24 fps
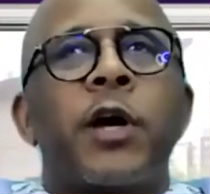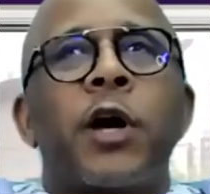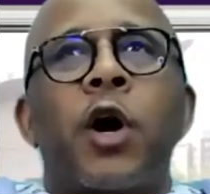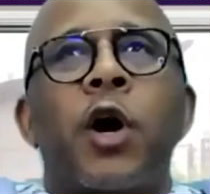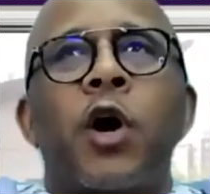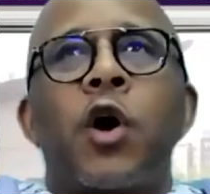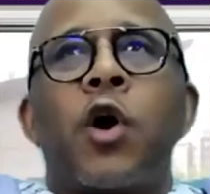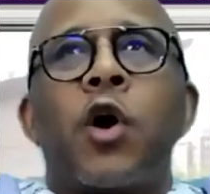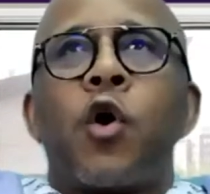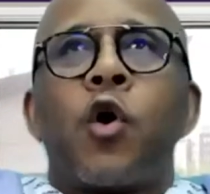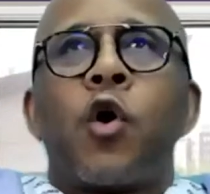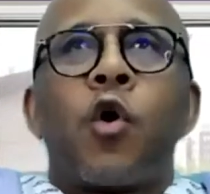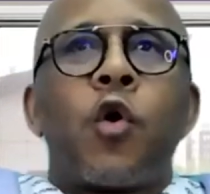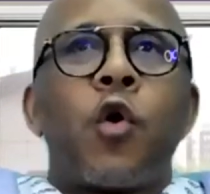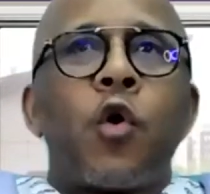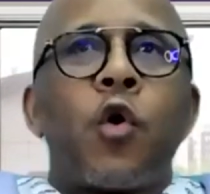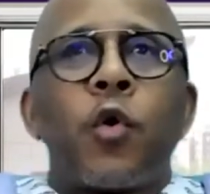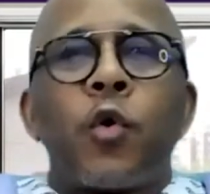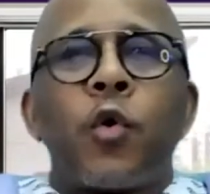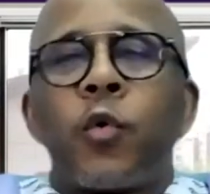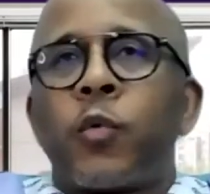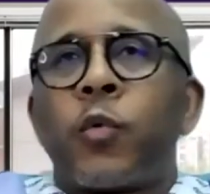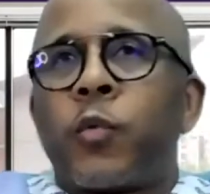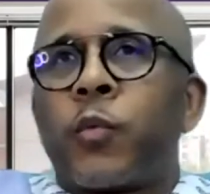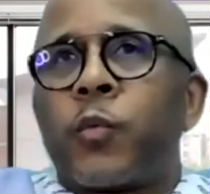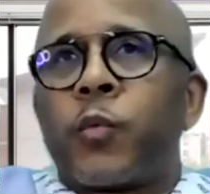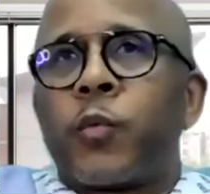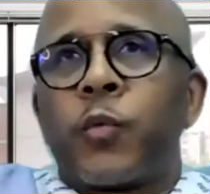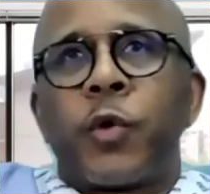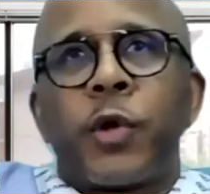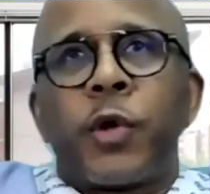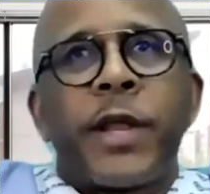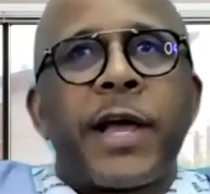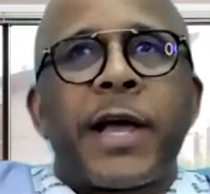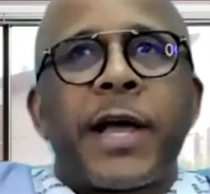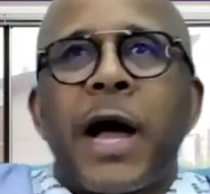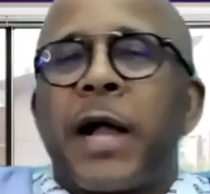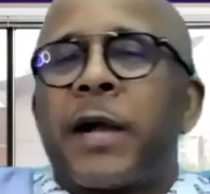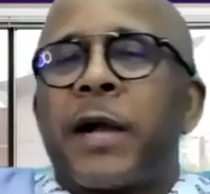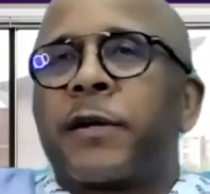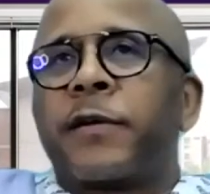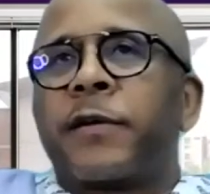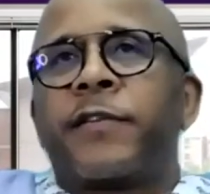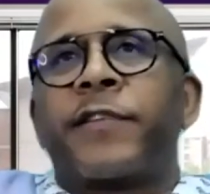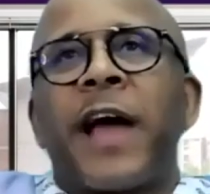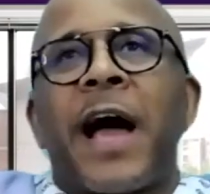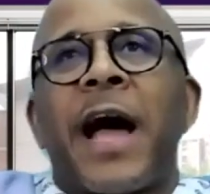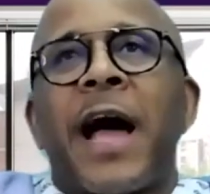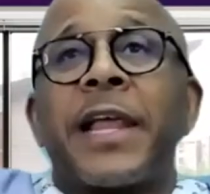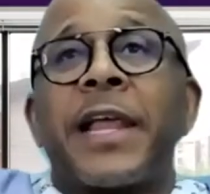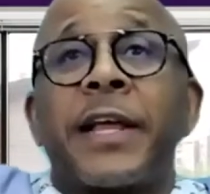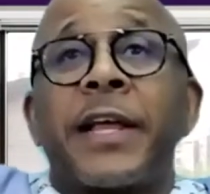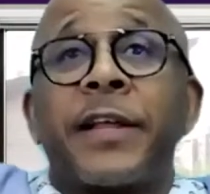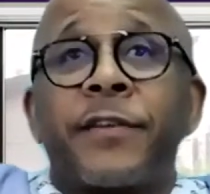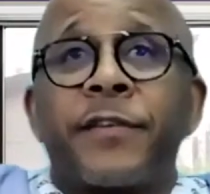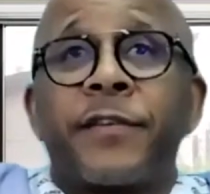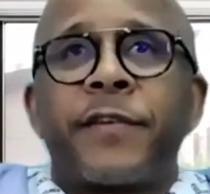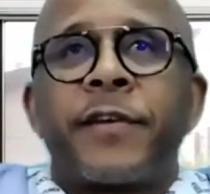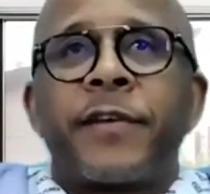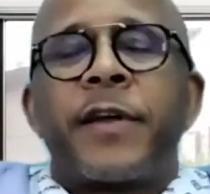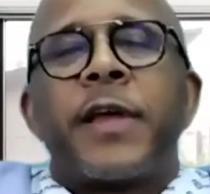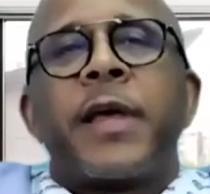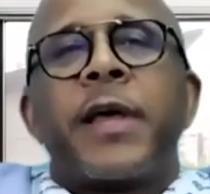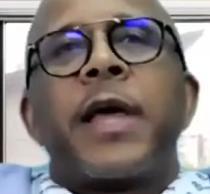or legal challenge,